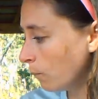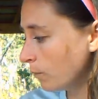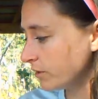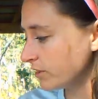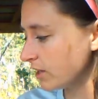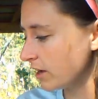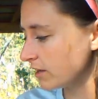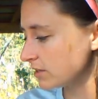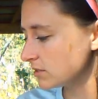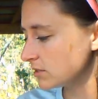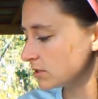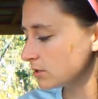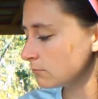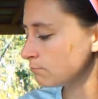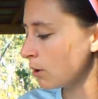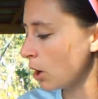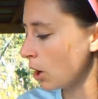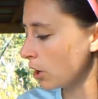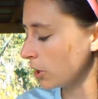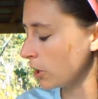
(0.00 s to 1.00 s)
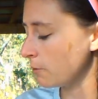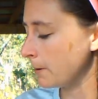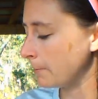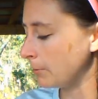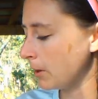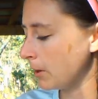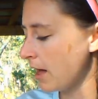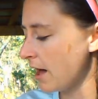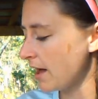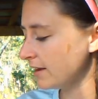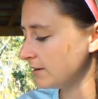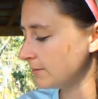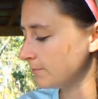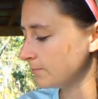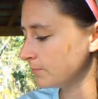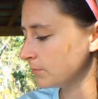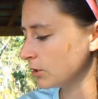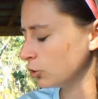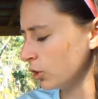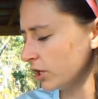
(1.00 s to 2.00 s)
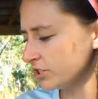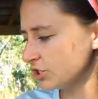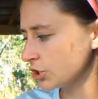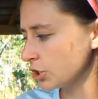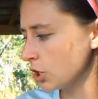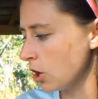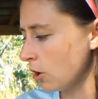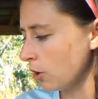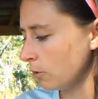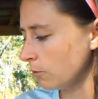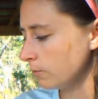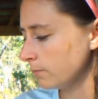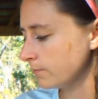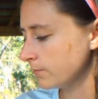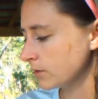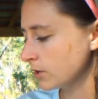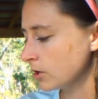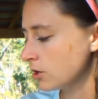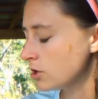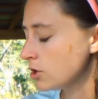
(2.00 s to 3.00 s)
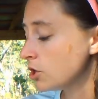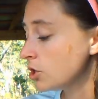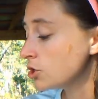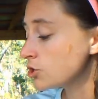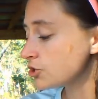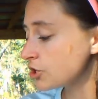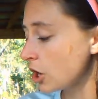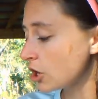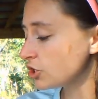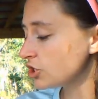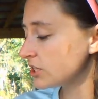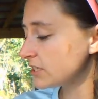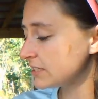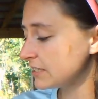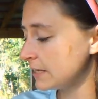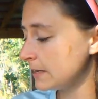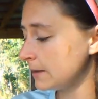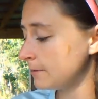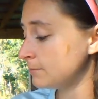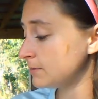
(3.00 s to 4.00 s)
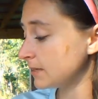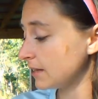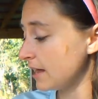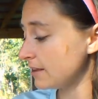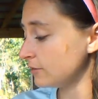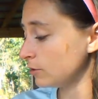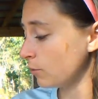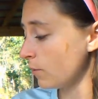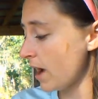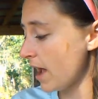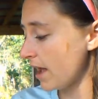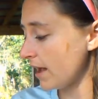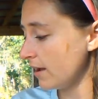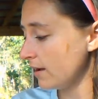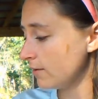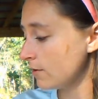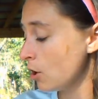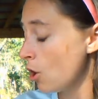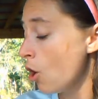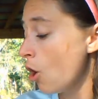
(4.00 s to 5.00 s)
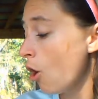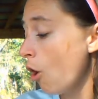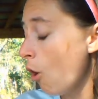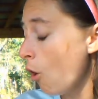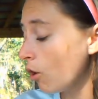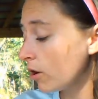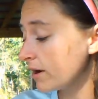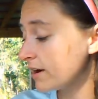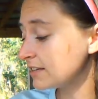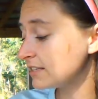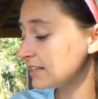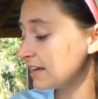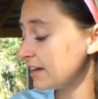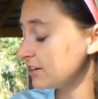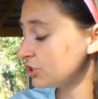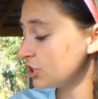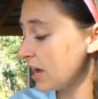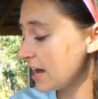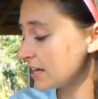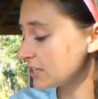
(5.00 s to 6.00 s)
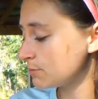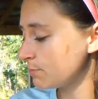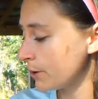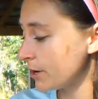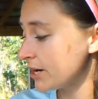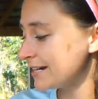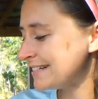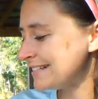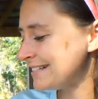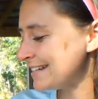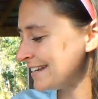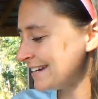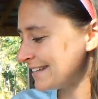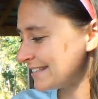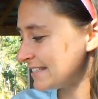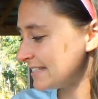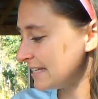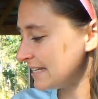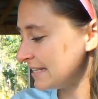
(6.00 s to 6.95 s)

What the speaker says: with us," Pongo replied. "Let's go." Sergeant Tibbs led the way. Horace and Jasper didn't